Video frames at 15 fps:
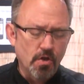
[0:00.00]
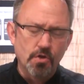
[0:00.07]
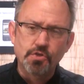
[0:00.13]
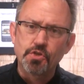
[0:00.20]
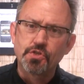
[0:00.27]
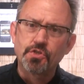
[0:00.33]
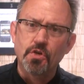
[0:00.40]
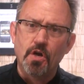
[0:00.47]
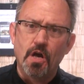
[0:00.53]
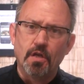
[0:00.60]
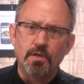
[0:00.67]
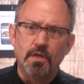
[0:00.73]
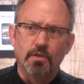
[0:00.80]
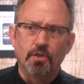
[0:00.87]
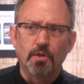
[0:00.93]
kosher
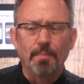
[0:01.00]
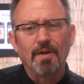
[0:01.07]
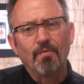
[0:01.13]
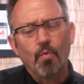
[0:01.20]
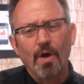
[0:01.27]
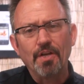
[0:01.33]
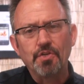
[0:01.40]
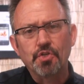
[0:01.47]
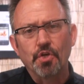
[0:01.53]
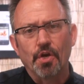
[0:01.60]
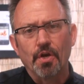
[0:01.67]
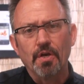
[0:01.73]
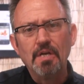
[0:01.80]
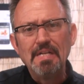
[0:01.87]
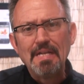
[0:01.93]
salt, a little bit of white
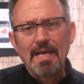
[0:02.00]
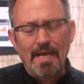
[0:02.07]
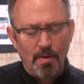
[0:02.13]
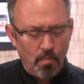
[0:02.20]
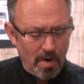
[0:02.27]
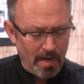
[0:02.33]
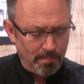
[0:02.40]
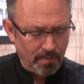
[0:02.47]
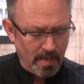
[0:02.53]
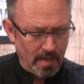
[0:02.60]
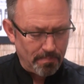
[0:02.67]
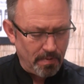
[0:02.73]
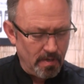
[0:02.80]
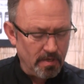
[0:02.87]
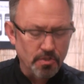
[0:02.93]
sugar, and white
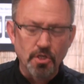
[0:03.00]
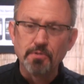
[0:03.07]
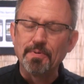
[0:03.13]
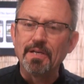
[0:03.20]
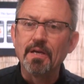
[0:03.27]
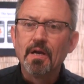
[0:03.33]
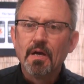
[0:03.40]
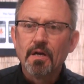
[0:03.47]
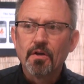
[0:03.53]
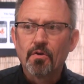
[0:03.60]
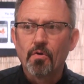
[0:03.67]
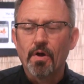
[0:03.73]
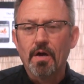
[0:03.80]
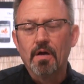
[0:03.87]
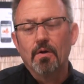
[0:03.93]
black, excuse me,
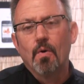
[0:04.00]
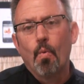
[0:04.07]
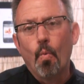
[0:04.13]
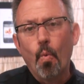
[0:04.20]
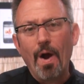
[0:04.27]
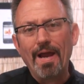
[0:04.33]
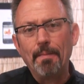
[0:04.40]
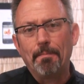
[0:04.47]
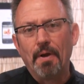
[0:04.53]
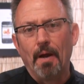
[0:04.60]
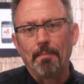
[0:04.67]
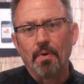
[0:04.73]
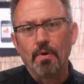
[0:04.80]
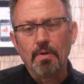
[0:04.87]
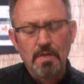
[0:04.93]
white
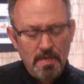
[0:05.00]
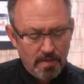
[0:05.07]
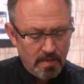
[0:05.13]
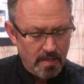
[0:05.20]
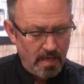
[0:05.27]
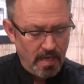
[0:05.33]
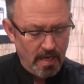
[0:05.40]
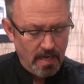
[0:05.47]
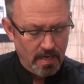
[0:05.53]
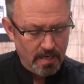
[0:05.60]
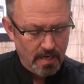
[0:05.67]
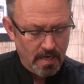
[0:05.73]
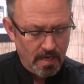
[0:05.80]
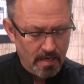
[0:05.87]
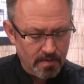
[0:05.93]
pepper, and
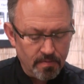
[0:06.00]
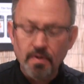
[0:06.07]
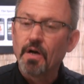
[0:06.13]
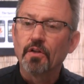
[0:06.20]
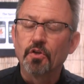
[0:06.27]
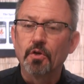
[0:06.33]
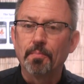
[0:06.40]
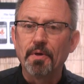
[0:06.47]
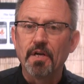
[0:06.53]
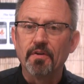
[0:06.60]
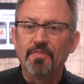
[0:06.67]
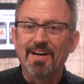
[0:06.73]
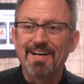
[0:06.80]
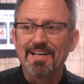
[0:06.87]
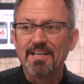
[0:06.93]
uh, a little bit
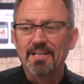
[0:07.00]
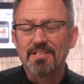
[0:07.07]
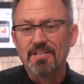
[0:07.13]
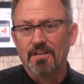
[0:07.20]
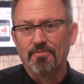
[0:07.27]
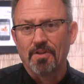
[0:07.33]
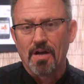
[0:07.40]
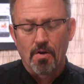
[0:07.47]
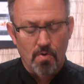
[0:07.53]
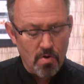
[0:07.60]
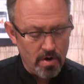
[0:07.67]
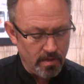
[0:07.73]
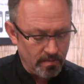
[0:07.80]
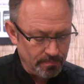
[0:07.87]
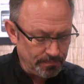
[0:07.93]
of uh, sunflower
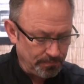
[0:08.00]
oil.